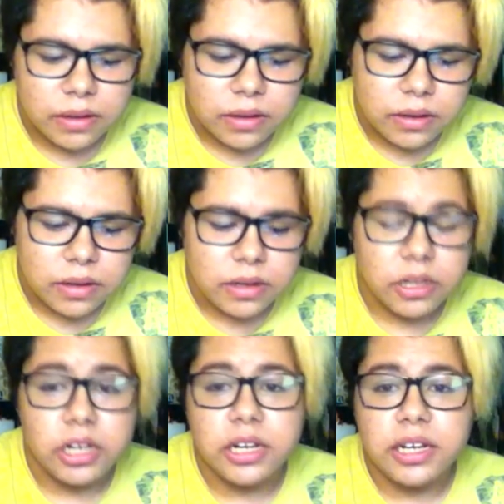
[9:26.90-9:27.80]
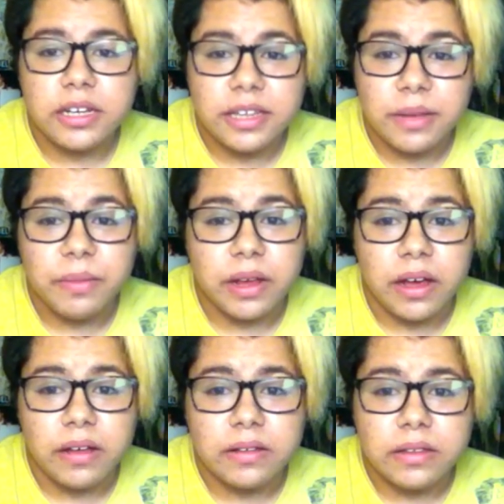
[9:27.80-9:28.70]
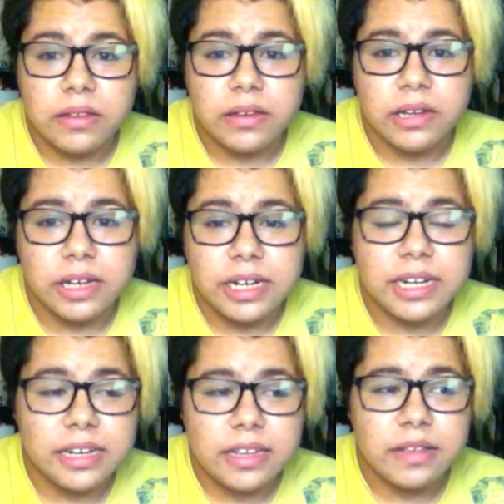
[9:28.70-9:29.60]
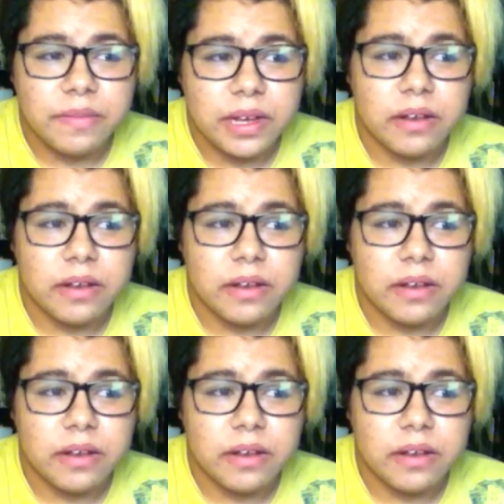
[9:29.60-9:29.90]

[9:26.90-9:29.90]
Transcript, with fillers: GD is something else. GD is something else.